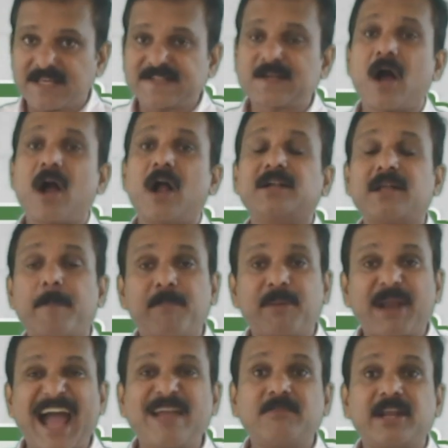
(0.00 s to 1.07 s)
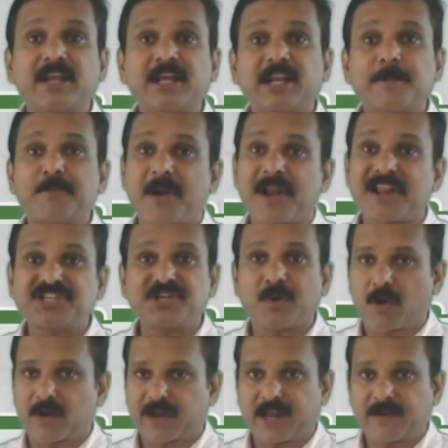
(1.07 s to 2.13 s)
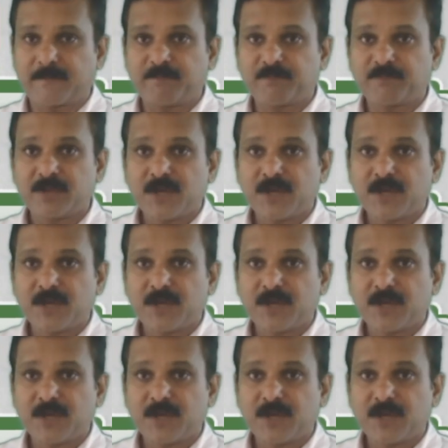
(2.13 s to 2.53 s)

is called the primary reproductive organ.